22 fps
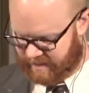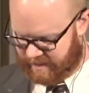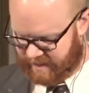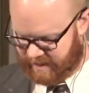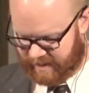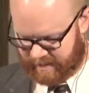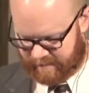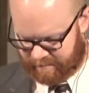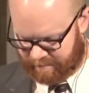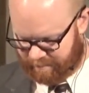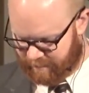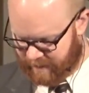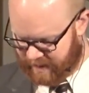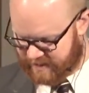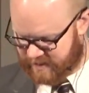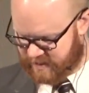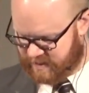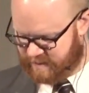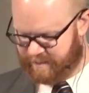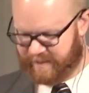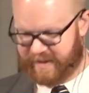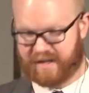it
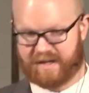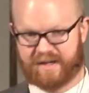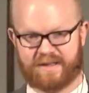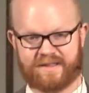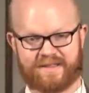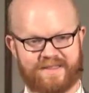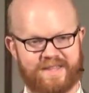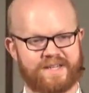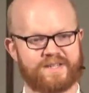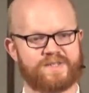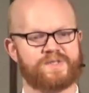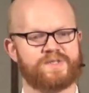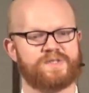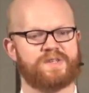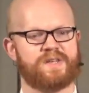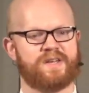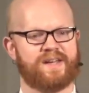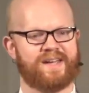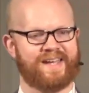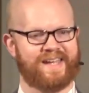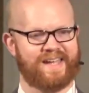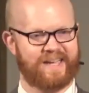must be
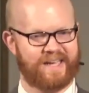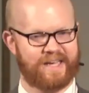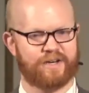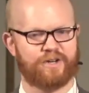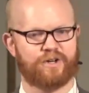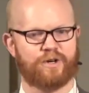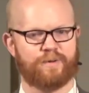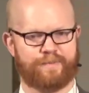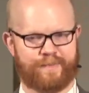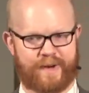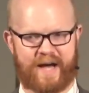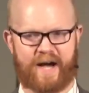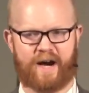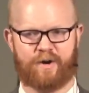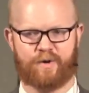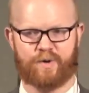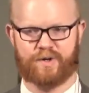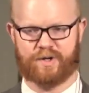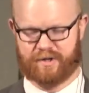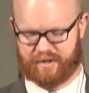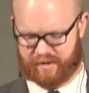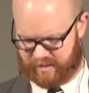this inner
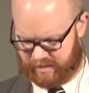power.